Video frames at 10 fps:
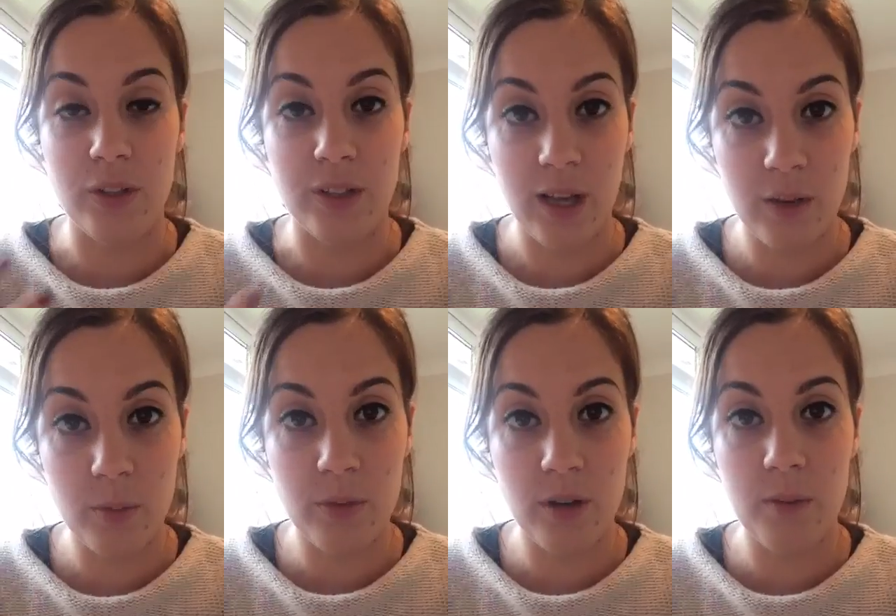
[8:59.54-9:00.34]
can help
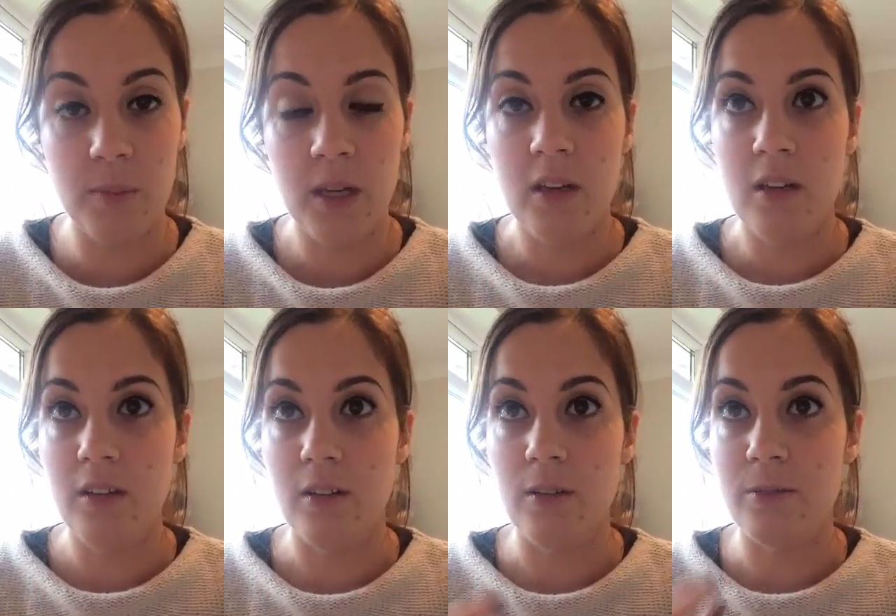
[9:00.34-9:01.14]
them. You
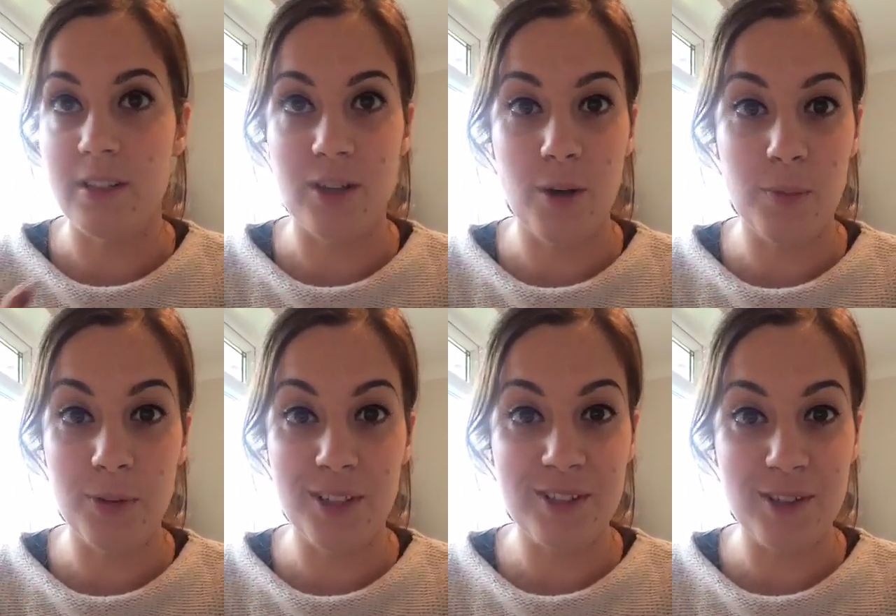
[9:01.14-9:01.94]
know, for example,
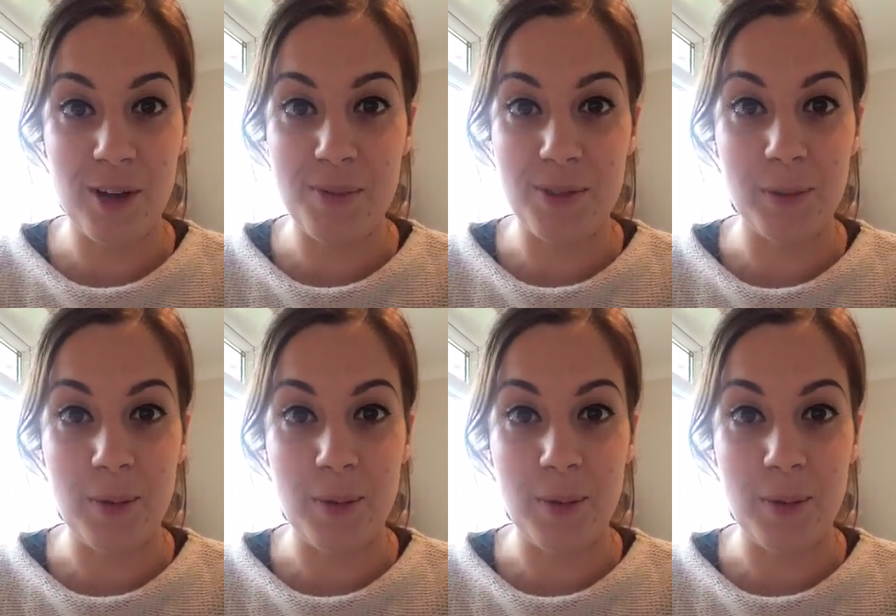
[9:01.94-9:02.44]
this scope is all